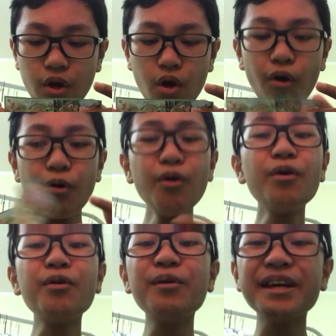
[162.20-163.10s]

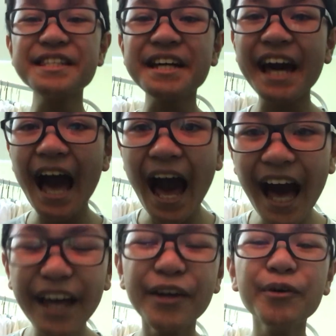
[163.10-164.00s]
Oh, it's a
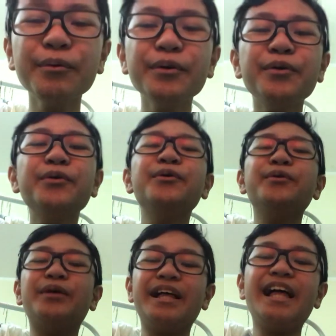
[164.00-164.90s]

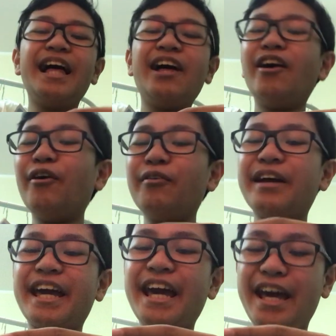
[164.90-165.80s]
kangaroo.
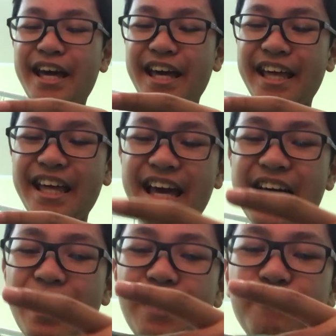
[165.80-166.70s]
Okay.
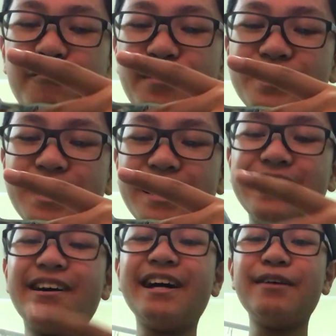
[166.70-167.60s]
At first, I
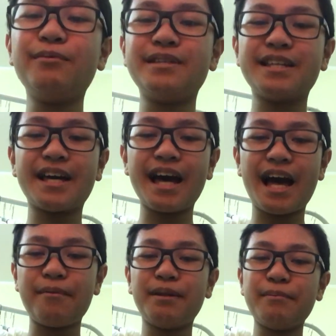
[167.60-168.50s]
thought it was a
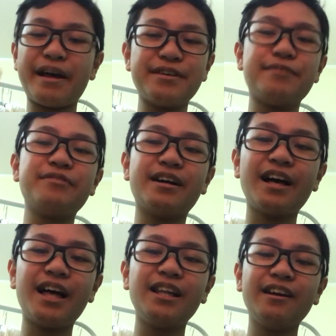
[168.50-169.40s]
camel because of the
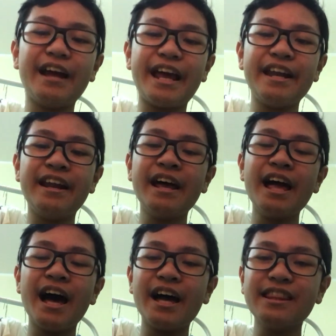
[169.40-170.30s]
color, and
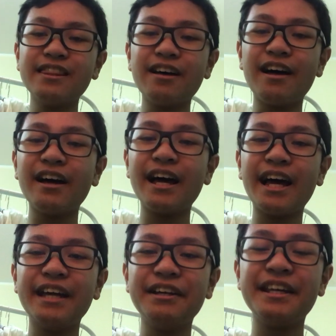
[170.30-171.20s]
I thought
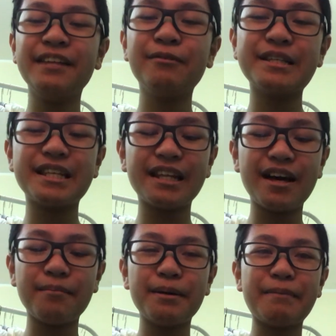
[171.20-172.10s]
it was a
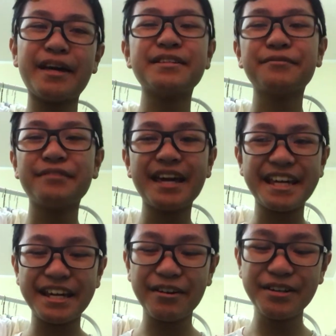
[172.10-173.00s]
llama because of the
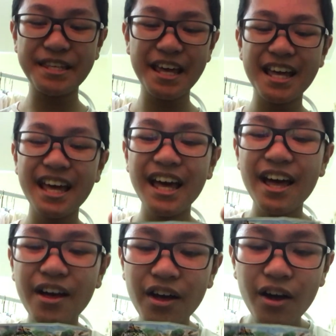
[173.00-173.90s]
ears.
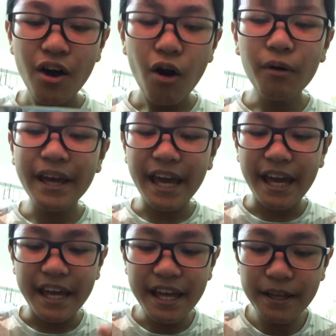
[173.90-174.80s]

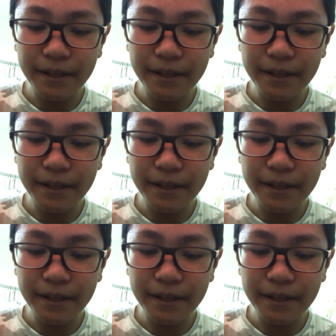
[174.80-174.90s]
Okay.